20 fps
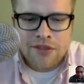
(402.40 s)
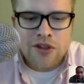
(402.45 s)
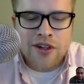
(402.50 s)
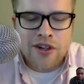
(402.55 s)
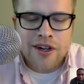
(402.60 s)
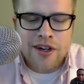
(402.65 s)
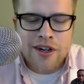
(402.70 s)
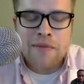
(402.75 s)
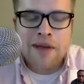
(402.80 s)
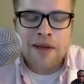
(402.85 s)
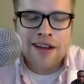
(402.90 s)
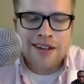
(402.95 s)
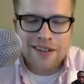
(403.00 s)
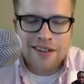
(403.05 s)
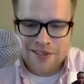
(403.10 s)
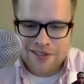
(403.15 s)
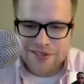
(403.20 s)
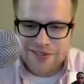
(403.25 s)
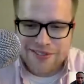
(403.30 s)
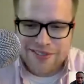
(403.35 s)
can command a
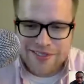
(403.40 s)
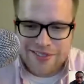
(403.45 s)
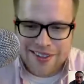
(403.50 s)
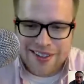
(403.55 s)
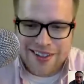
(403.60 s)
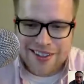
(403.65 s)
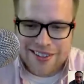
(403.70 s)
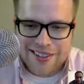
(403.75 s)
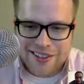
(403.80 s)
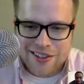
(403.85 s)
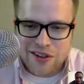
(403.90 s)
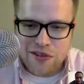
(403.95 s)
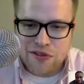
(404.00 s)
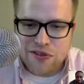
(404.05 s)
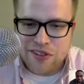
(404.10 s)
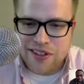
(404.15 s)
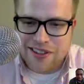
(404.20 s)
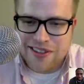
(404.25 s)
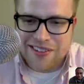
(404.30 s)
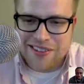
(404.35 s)

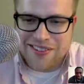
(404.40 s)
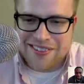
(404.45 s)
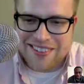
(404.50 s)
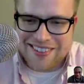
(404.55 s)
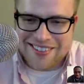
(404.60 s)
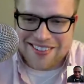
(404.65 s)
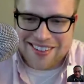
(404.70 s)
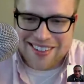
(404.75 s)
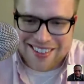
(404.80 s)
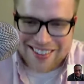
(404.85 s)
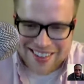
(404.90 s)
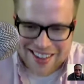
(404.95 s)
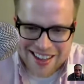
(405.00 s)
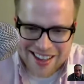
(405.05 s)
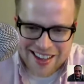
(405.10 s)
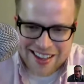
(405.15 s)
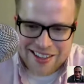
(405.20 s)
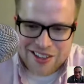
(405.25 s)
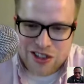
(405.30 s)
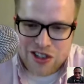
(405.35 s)
Starfleet
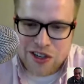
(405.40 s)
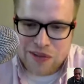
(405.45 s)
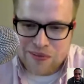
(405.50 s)
ship